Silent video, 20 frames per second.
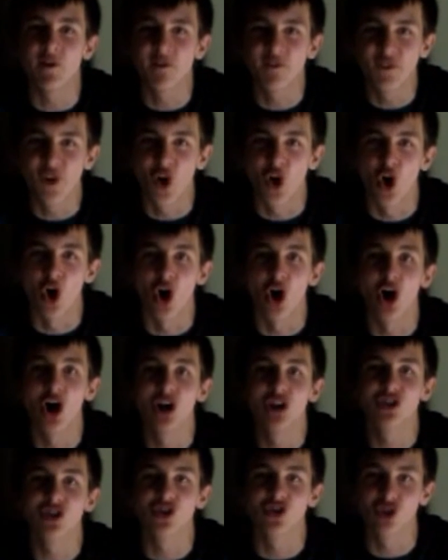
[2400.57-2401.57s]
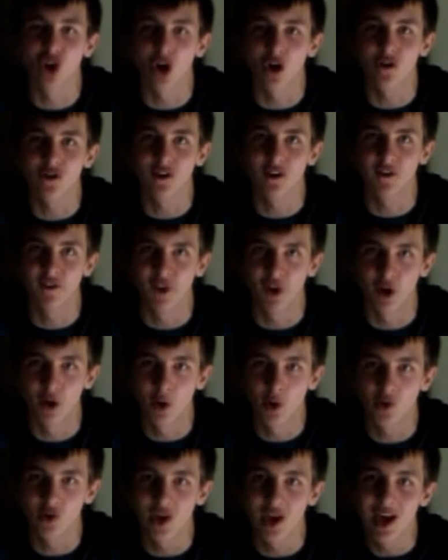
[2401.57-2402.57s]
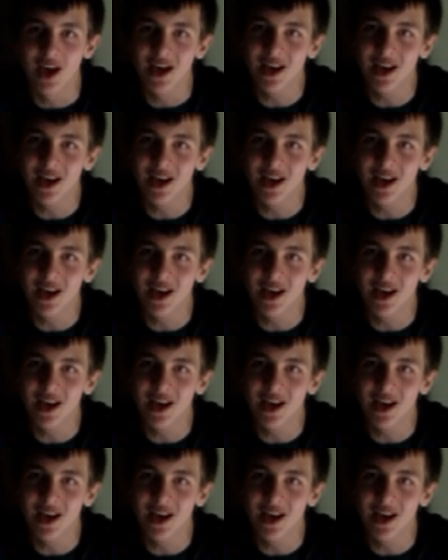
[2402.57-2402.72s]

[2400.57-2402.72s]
for the Doctor Falls.